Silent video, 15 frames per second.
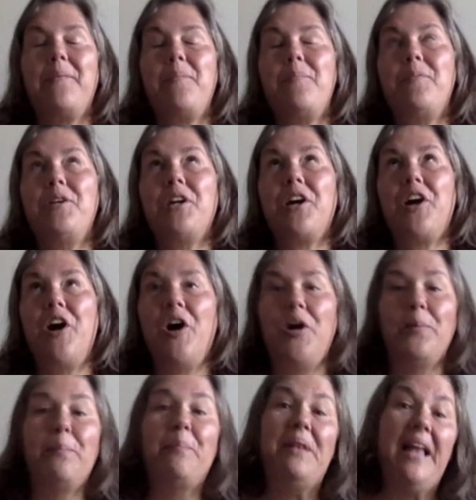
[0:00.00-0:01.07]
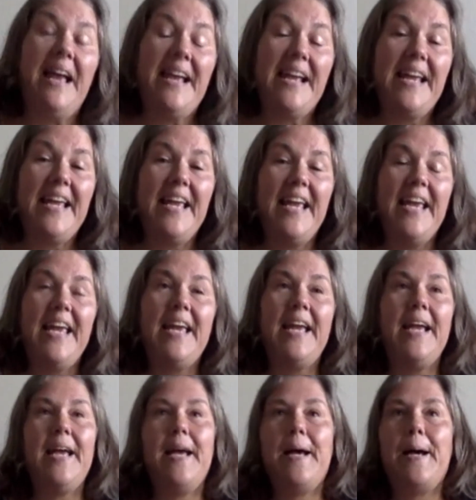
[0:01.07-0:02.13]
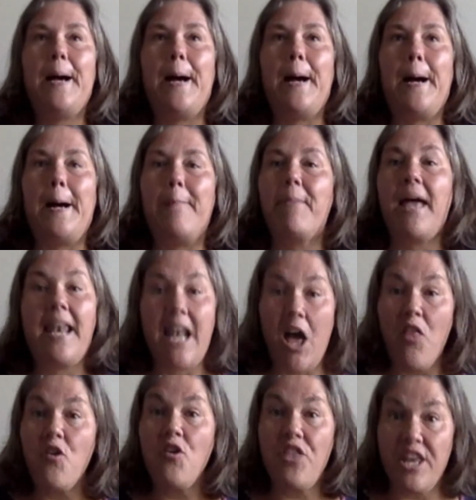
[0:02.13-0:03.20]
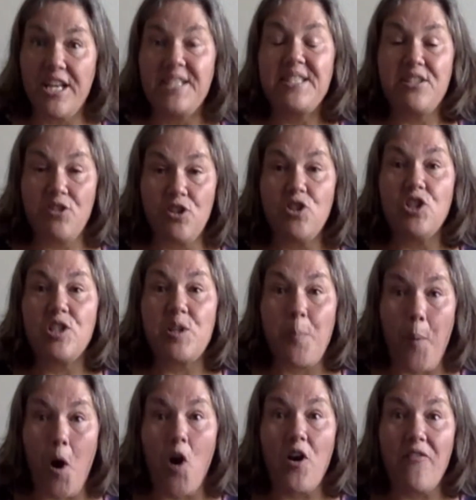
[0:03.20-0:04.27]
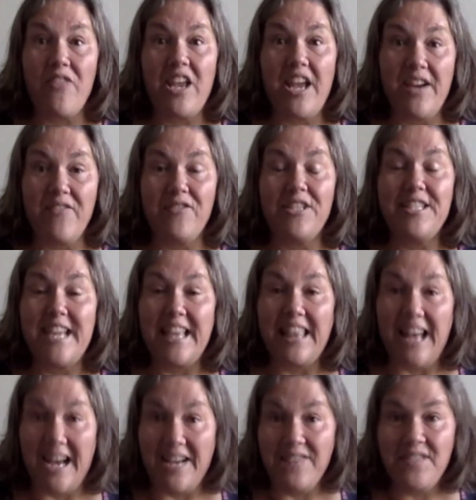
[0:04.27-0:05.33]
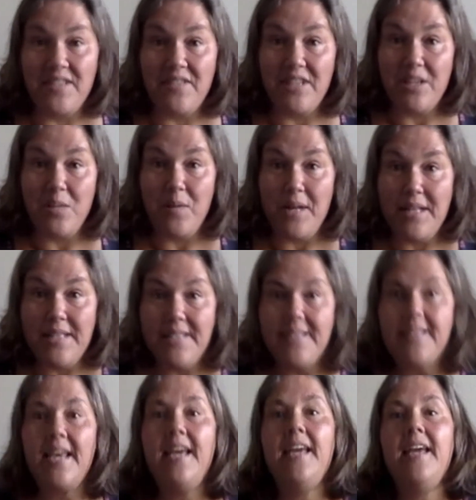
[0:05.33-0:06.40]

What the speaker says: book called Blanky, and other things that are just a part of the everyday lives of little ones.